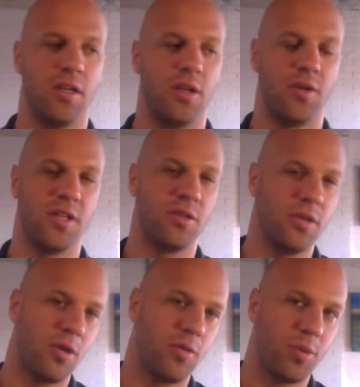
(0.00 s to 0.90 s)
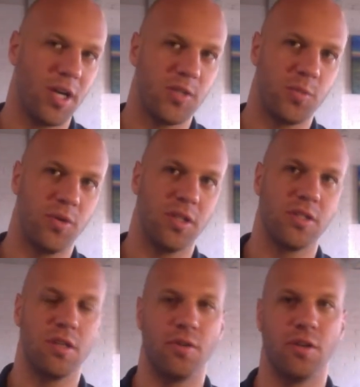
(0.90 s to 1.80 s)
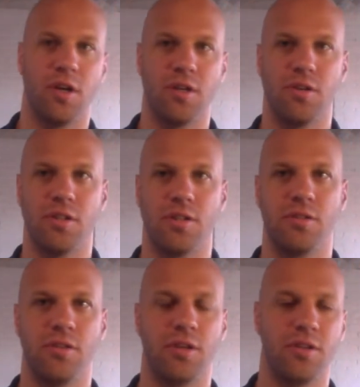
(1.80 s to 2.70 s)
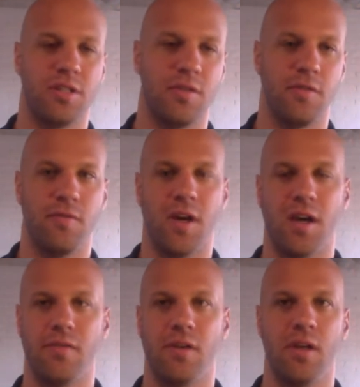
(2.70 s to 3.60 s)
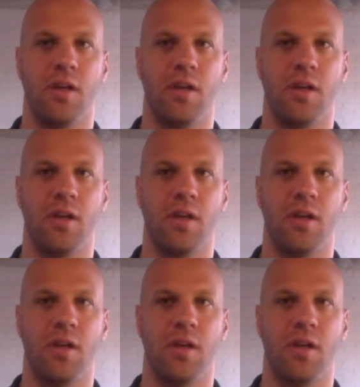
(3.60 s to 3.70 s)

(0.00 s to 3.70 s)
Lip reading: In your lower price points, your 100 to 175,